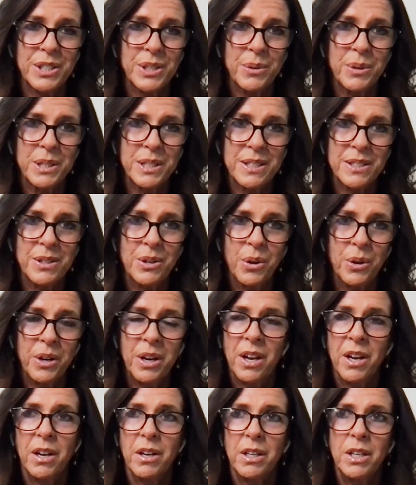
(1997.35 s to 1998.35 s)
So it's not
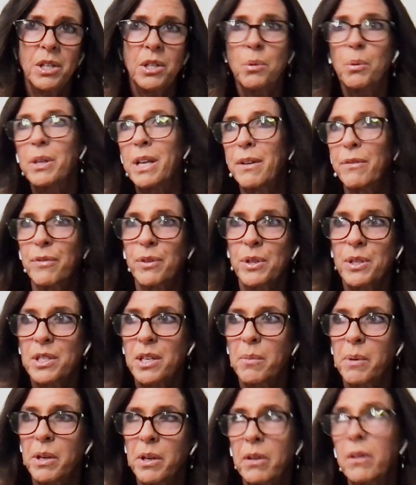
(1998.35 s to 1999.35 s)
you do it that first
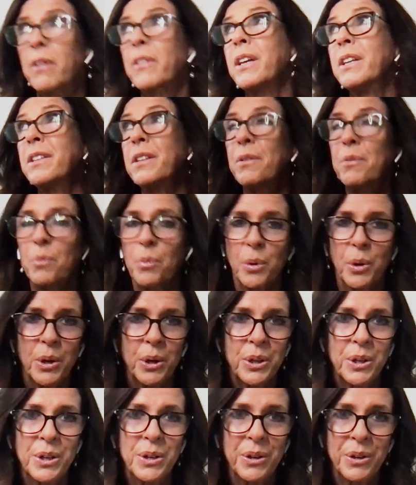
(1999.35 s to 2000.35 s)
time and go, oh, that didn't
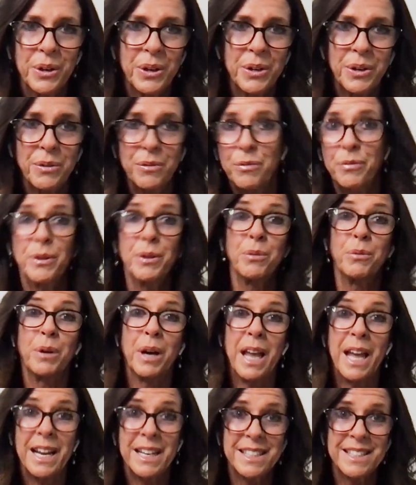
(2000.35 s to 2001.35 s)
work. I don't feel
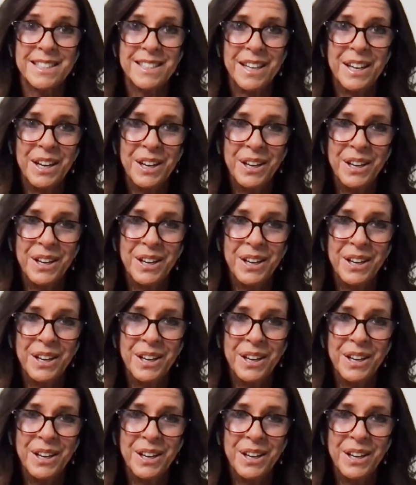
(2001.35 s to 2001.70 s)
relaxed